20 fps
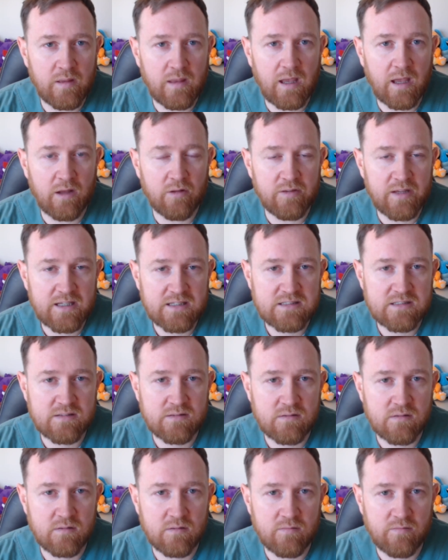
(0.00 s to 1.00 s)
Our next
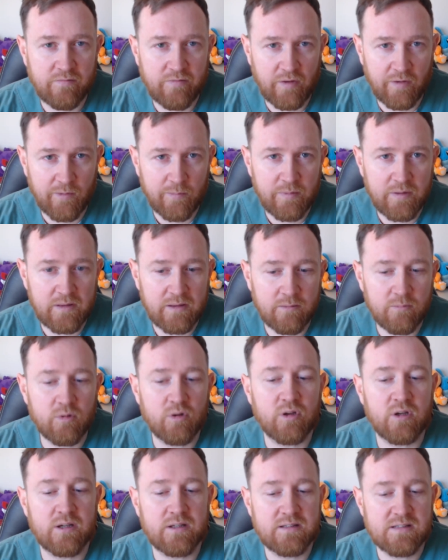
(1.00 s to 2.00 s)
therapy that we're
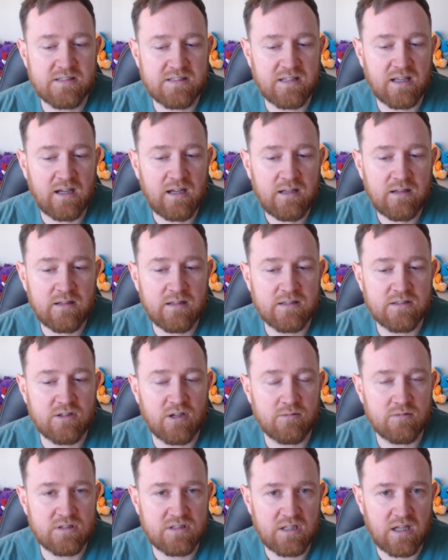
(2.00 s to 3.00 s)
going to start is I
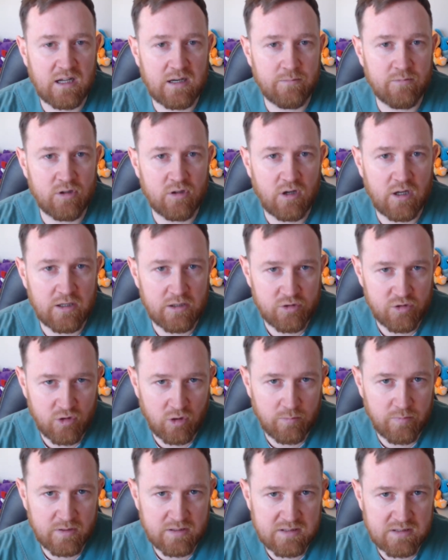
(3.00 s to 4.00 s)
would start him on
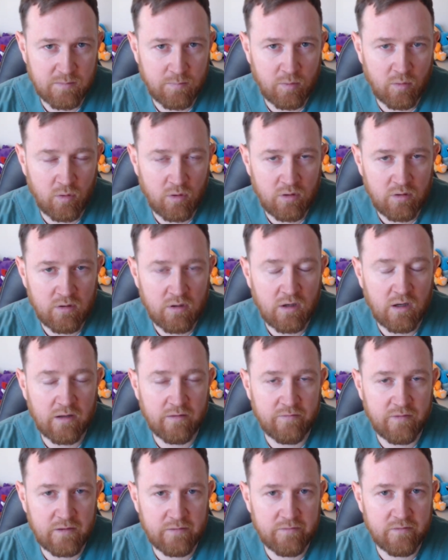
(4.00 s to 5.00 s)
inotropic support. I
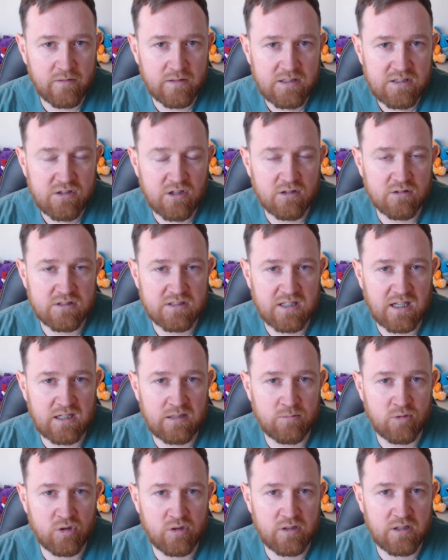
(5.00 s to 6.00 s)
think for this, I would start
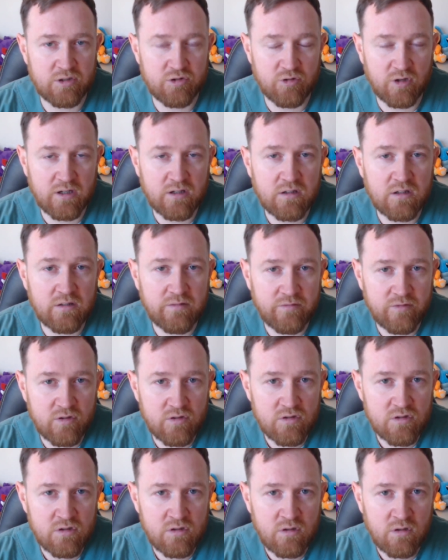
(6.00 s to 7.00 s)
him on adrenaline
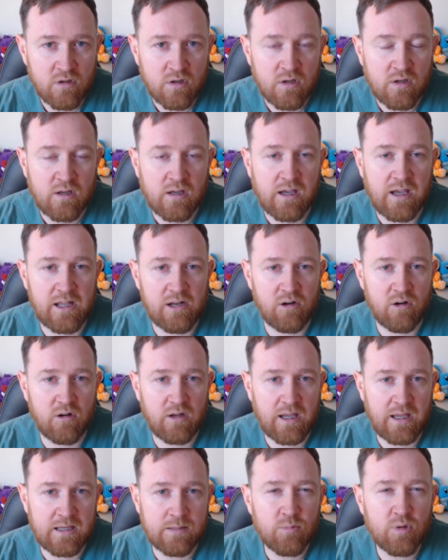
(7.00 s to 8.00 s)
infusion, and I'll
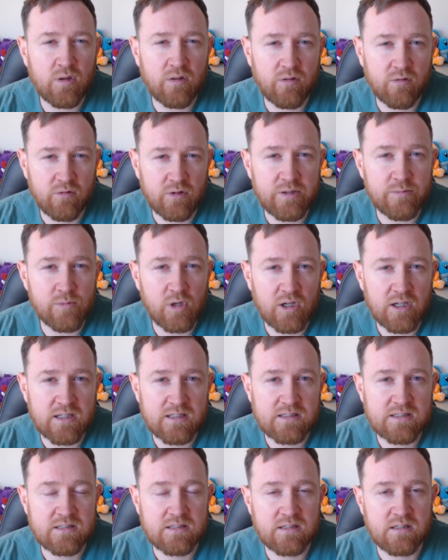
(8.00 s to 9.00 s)
aim at 3
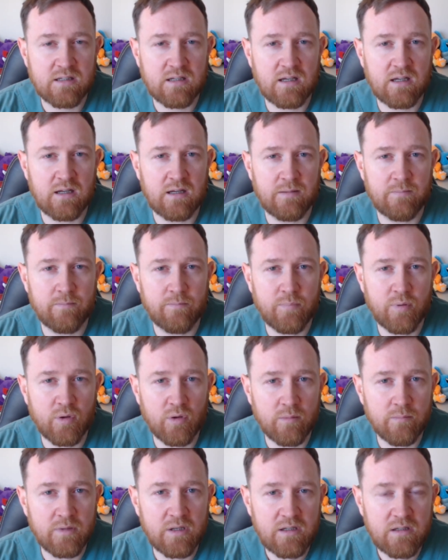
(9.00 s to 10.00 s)
mics per
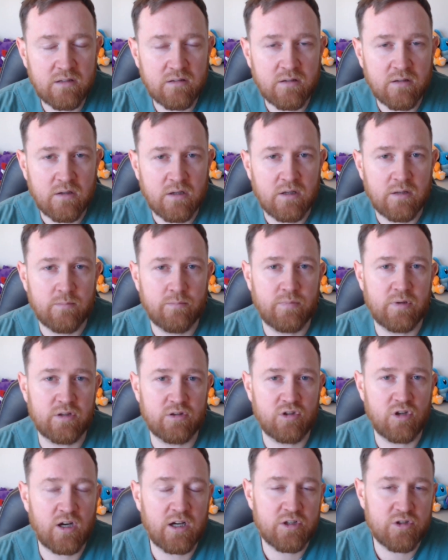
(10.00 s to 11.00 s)
minute, but
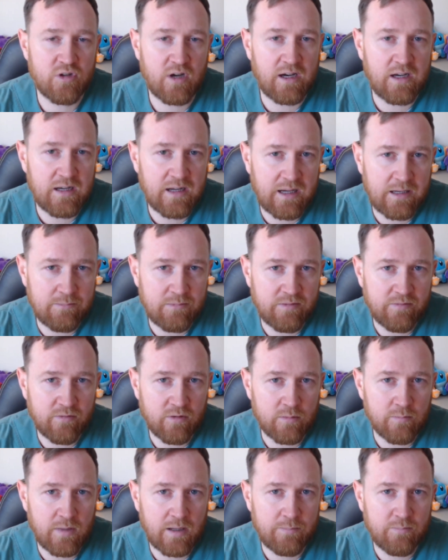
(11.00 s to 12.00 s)
titrate aiming for a
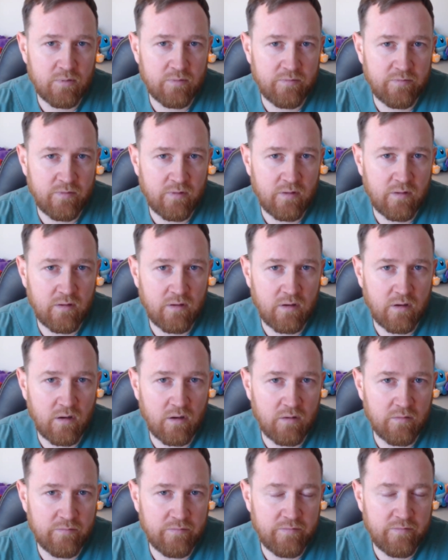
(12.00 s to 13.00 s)
map
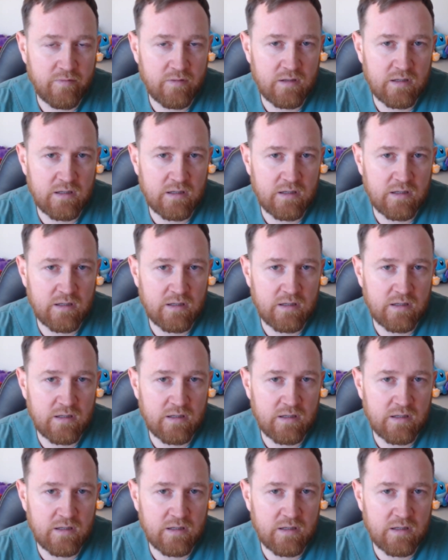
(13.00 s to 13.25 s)
of